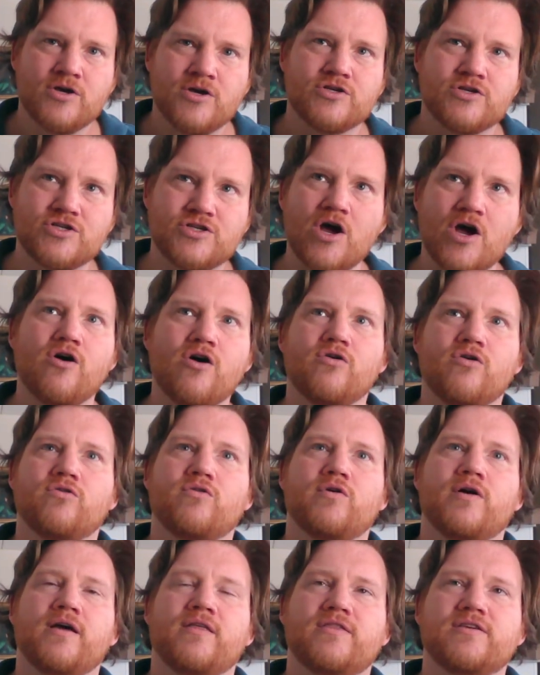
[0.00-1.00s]

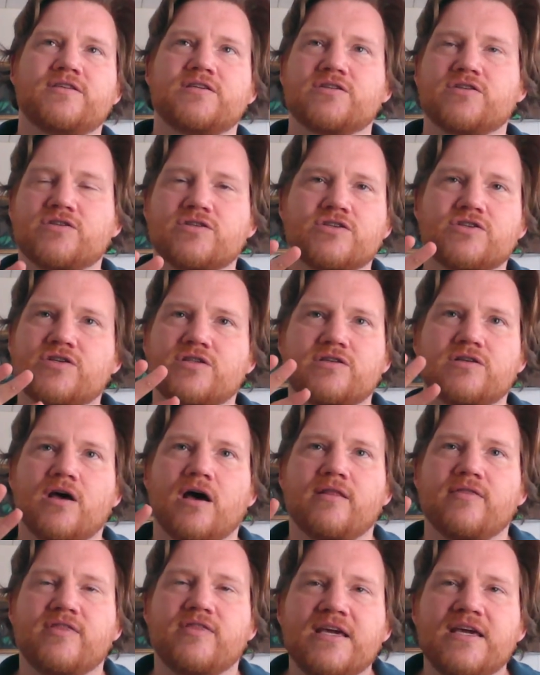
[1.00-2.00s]
So this is just
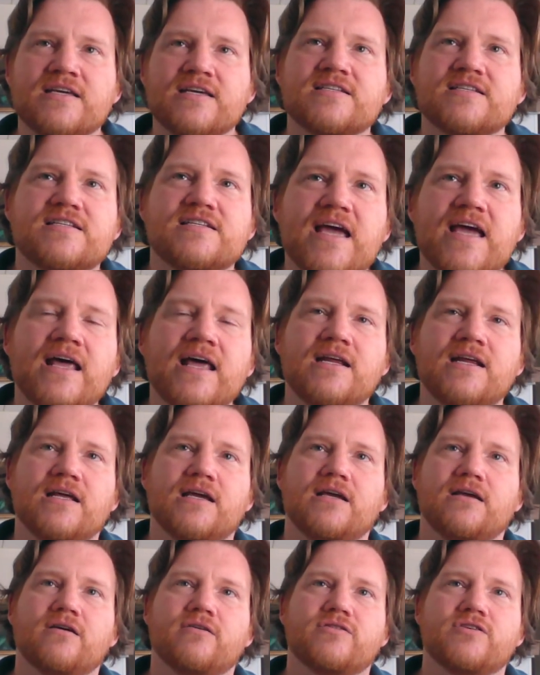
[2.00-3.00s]
the
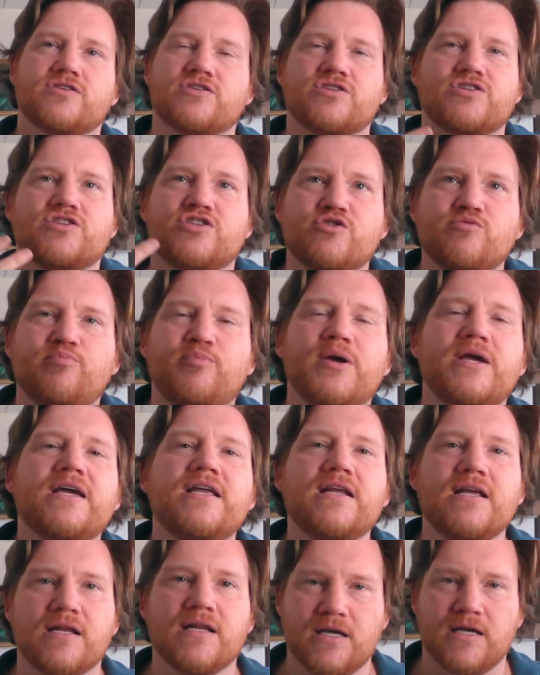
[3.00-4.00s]
insanity, the
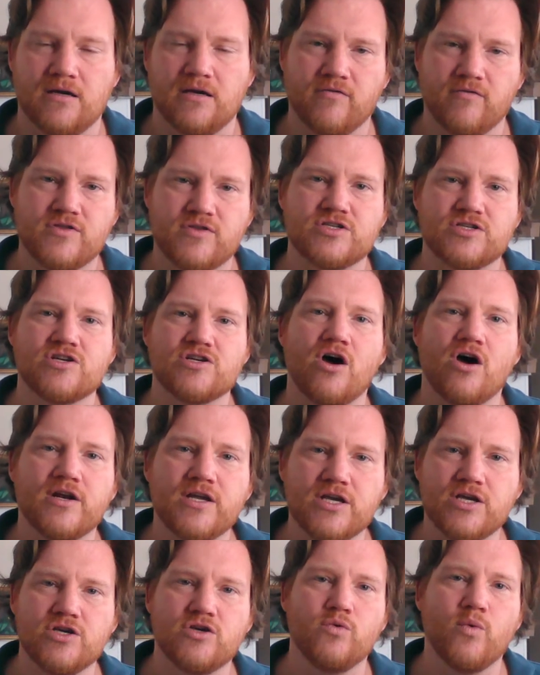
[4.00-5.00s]
stupidity of the
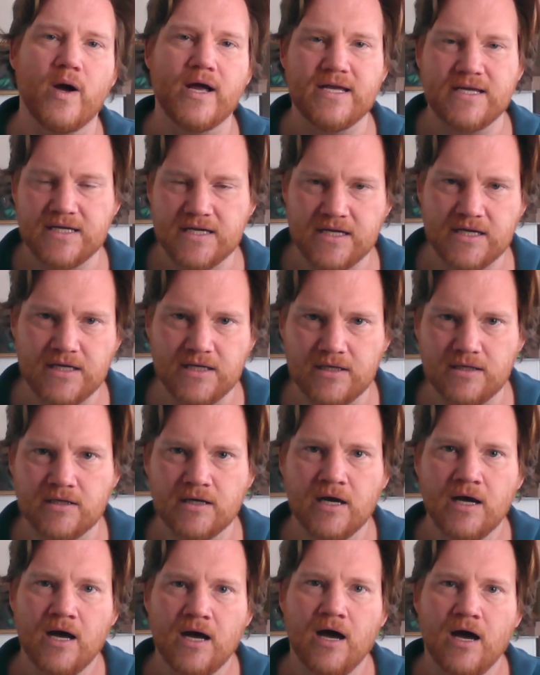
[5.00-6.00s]
Saudi
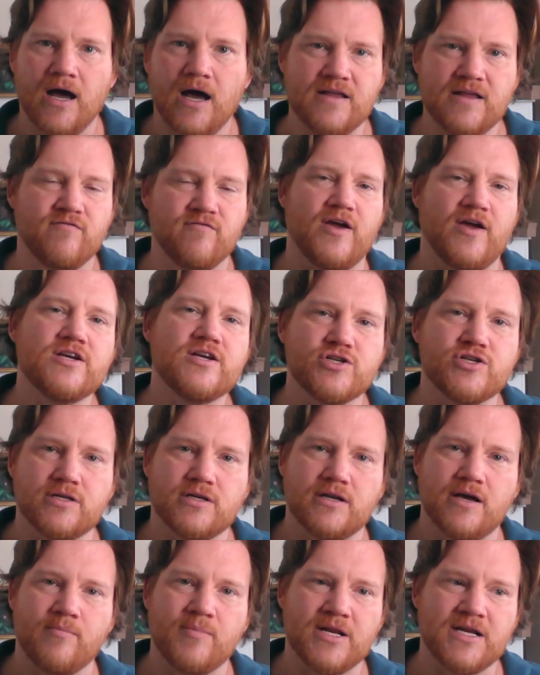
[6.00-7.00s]
UAE
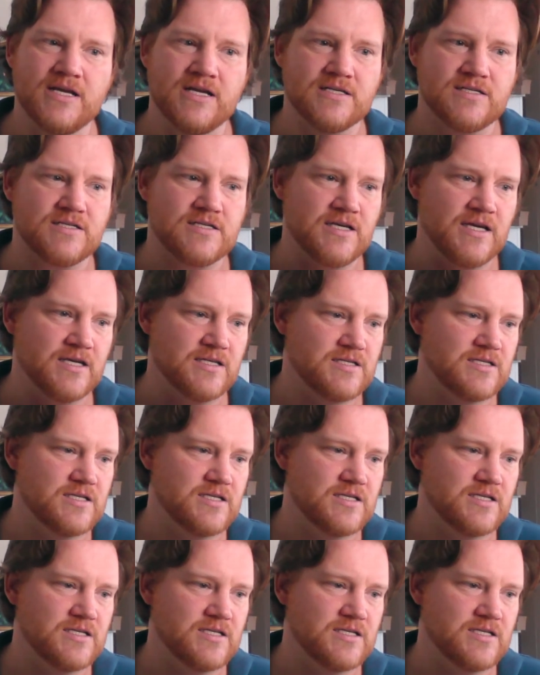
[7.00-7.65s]
invasion. I mean, it's